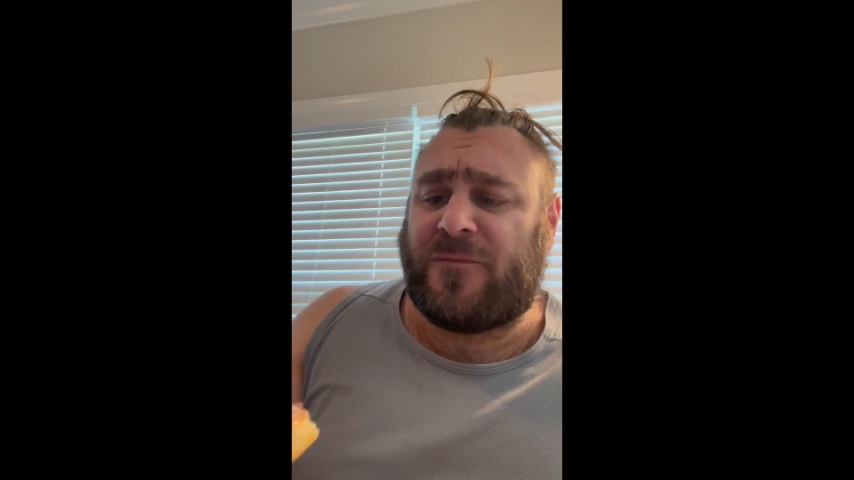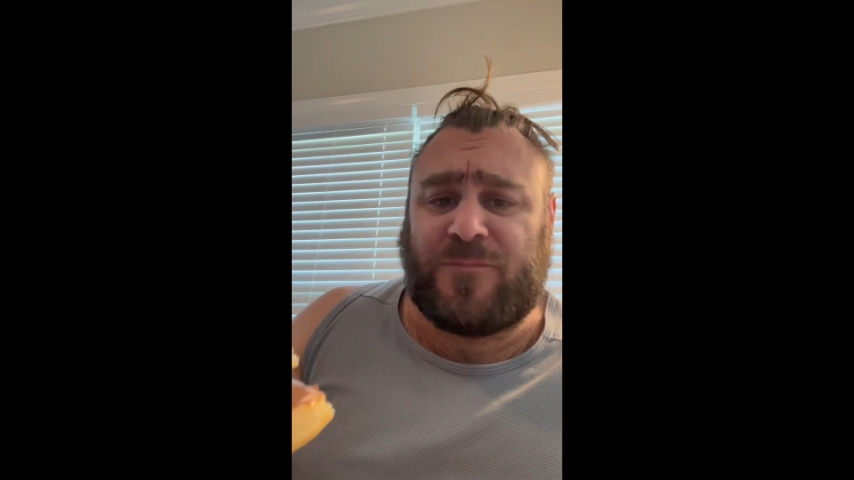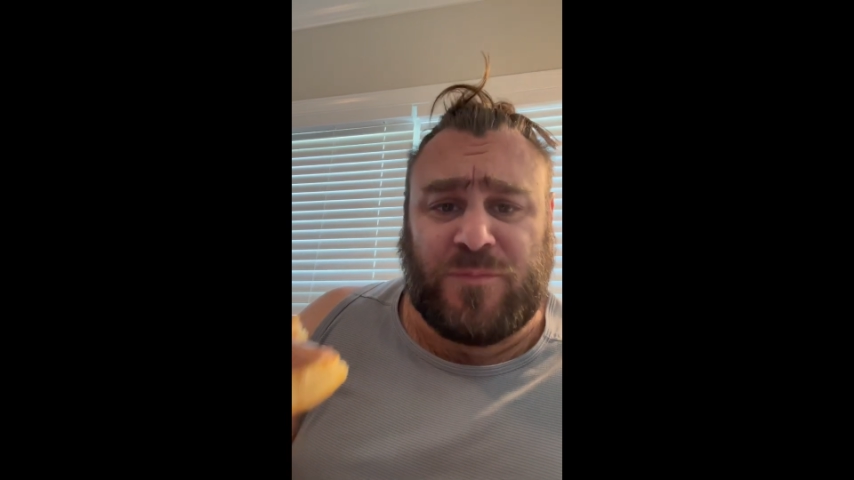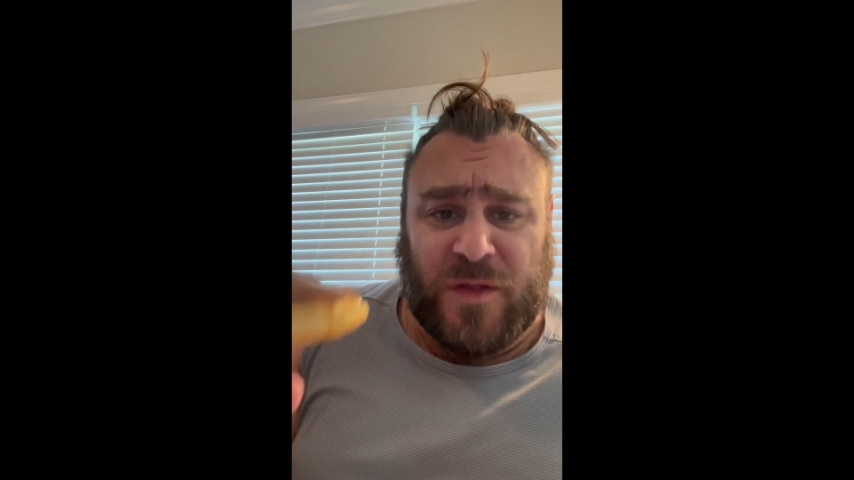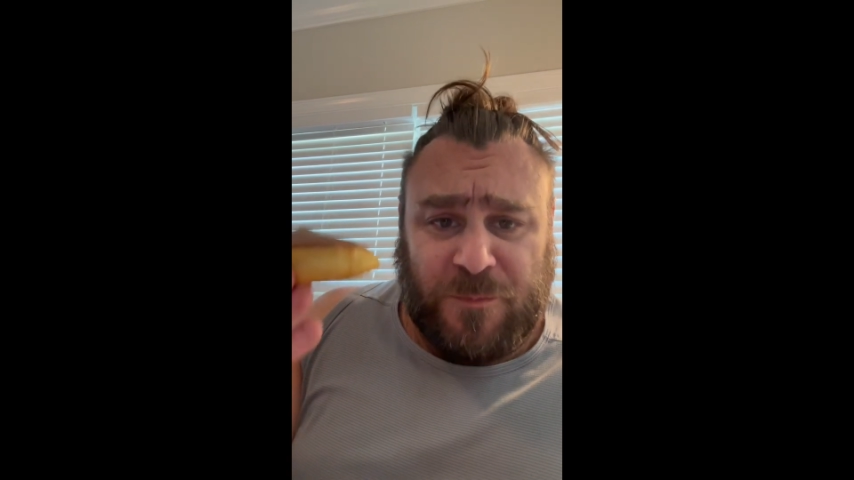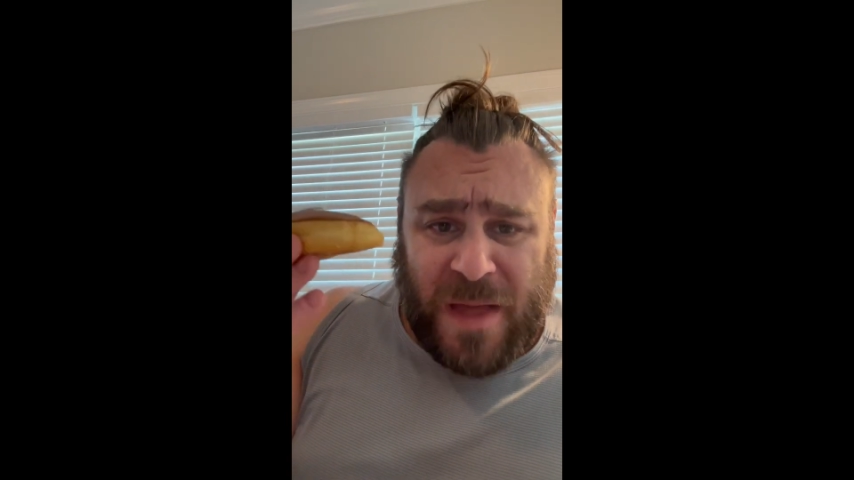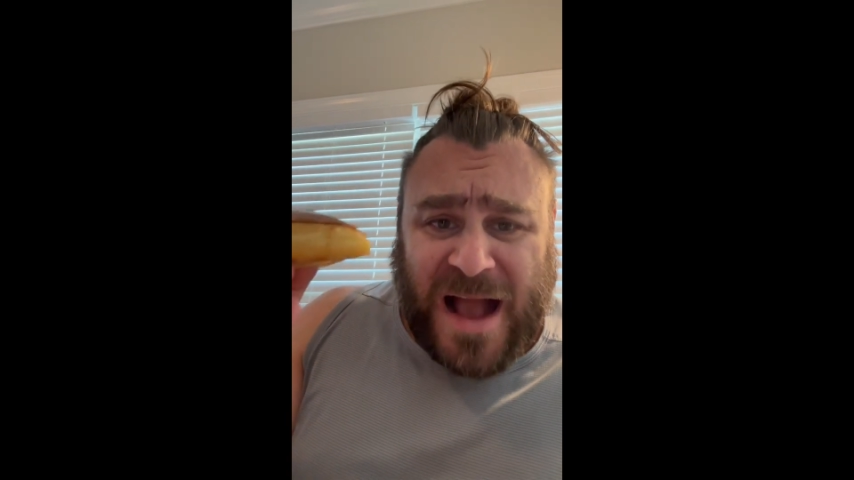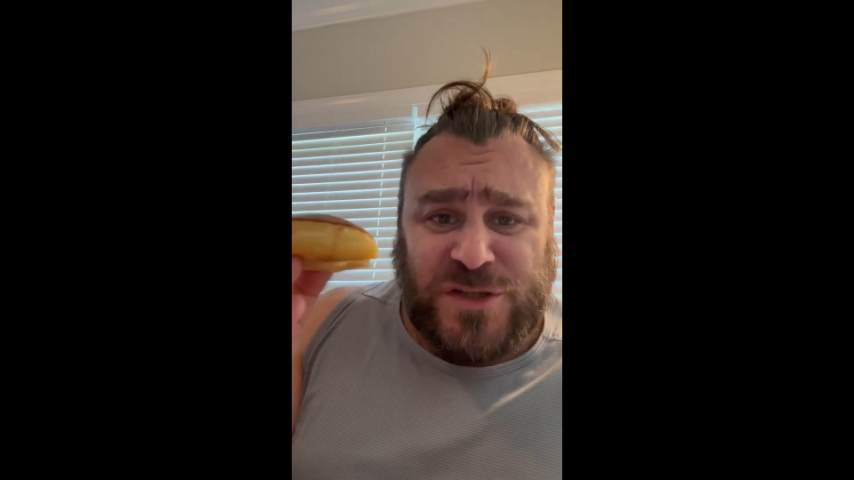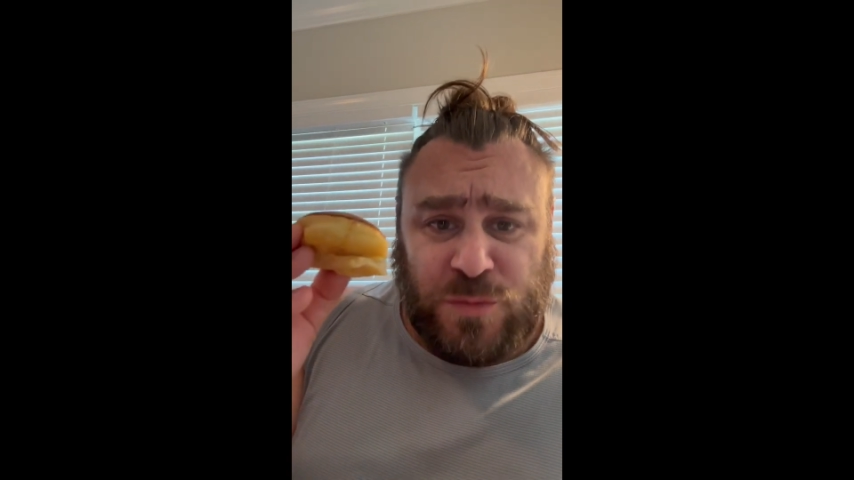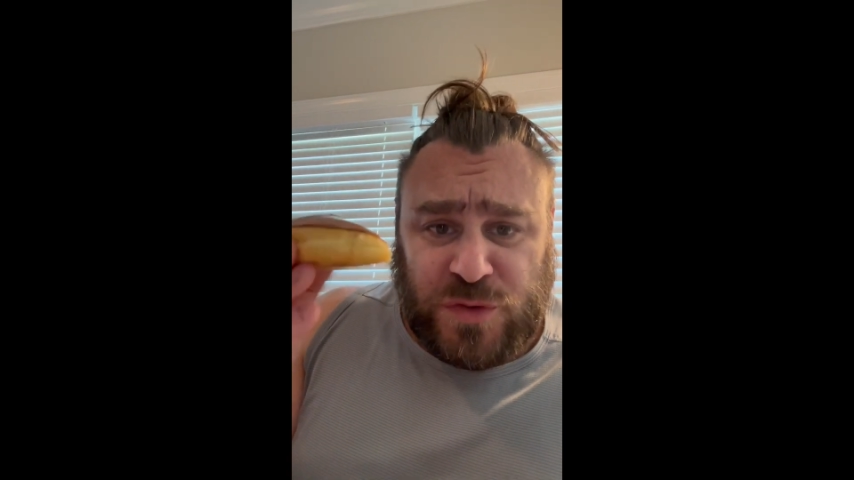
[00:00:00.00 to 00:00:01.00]
the
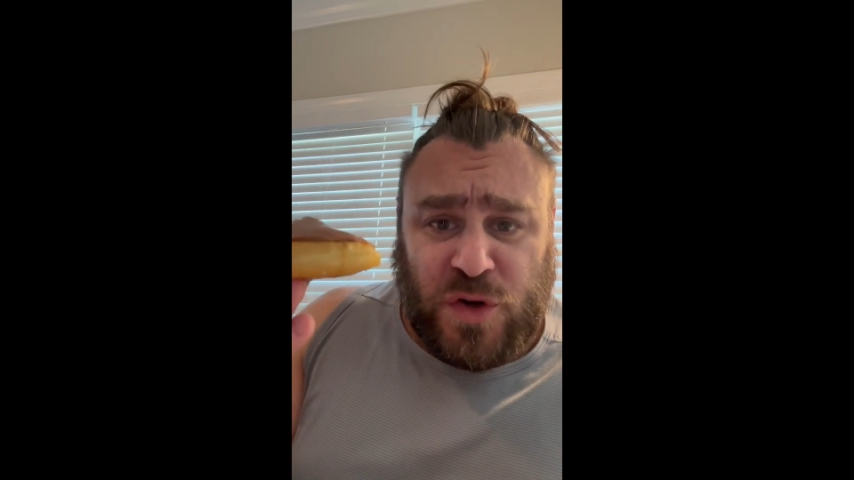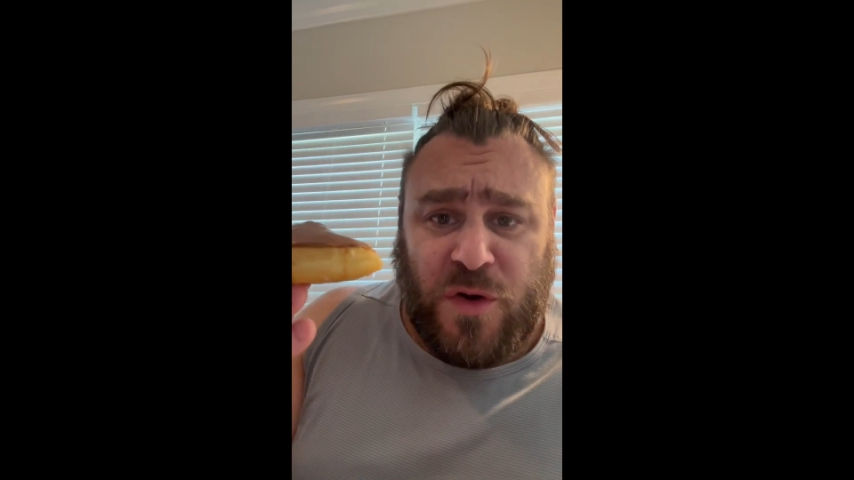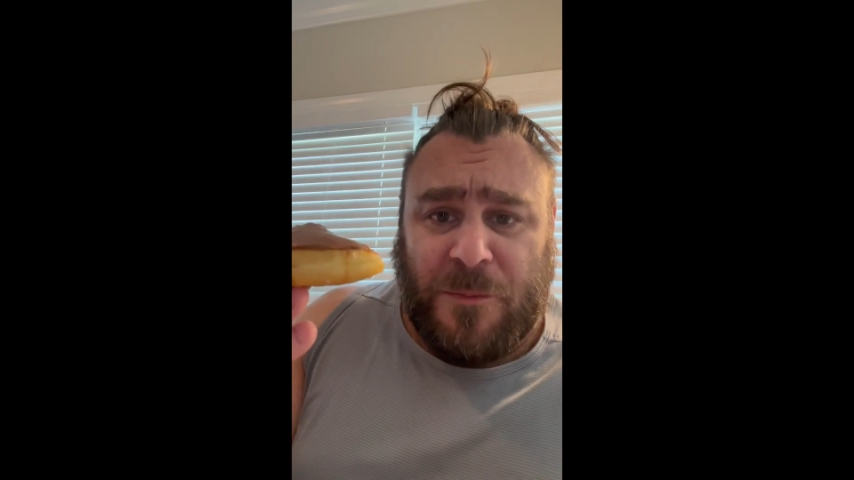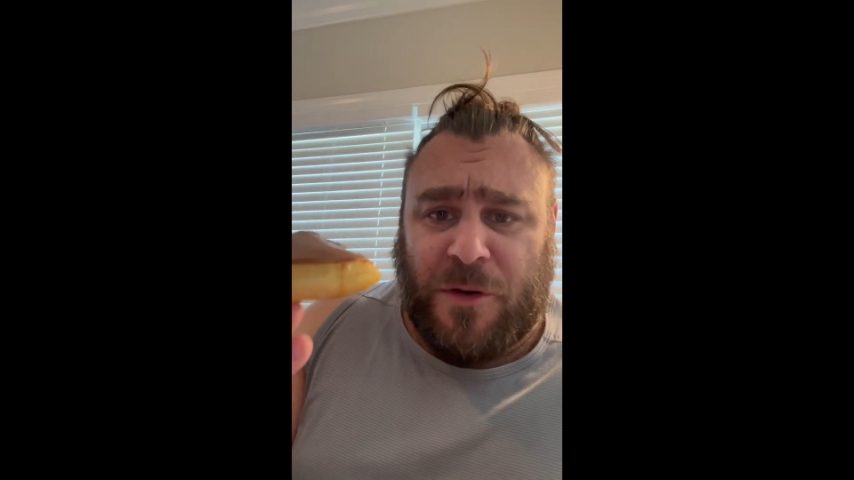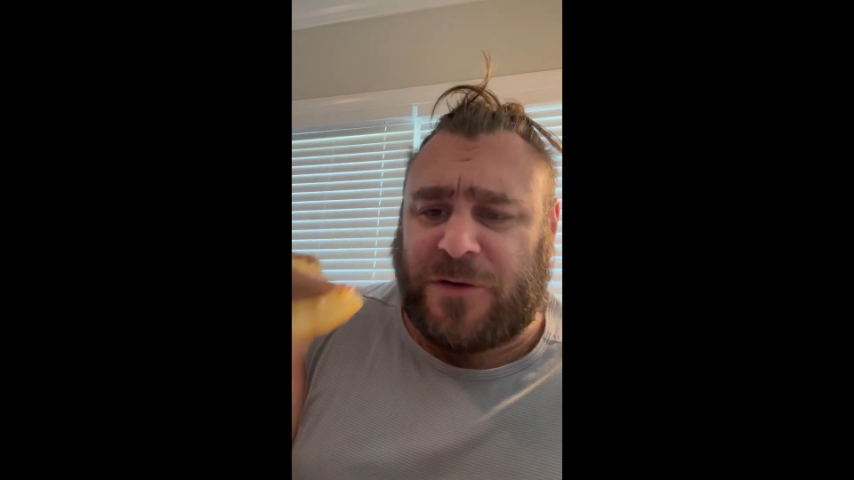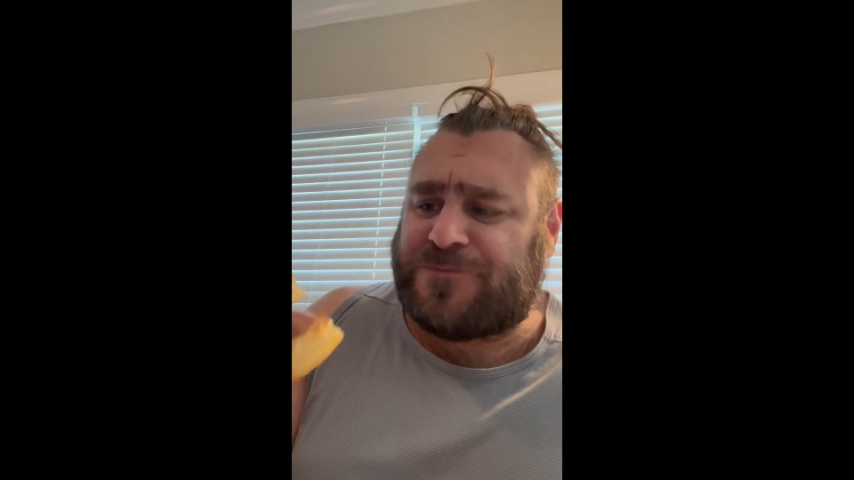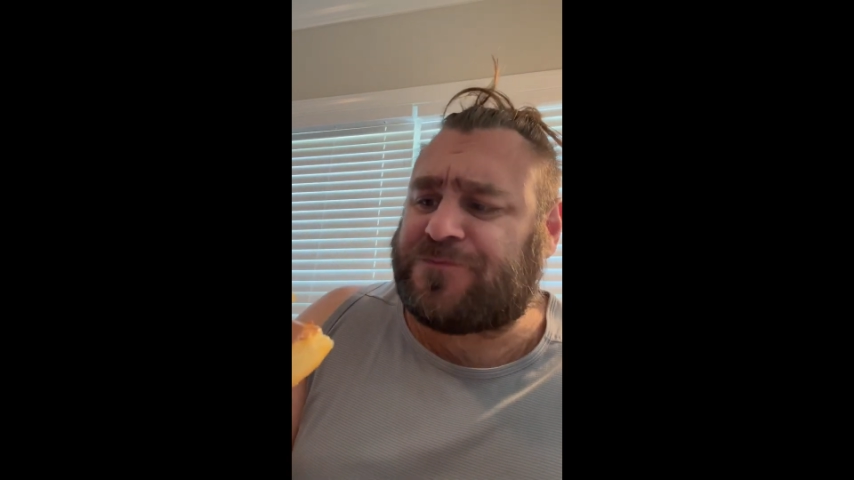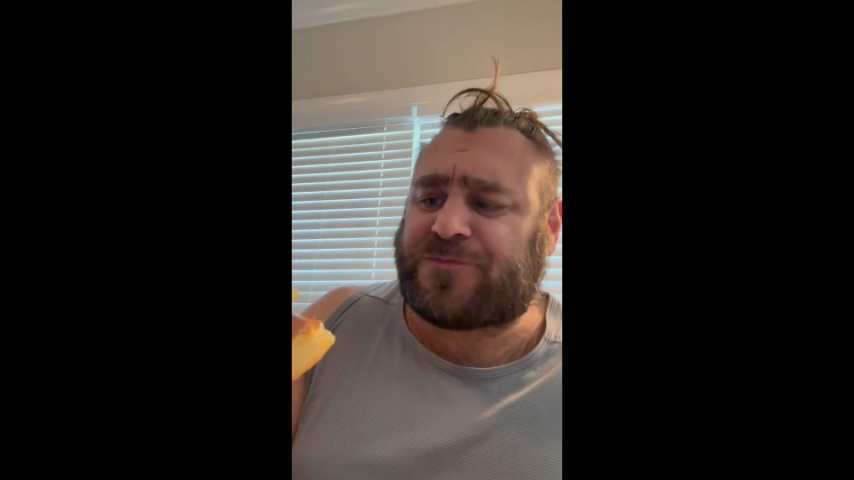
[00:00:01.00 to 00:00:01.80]
actual donut part,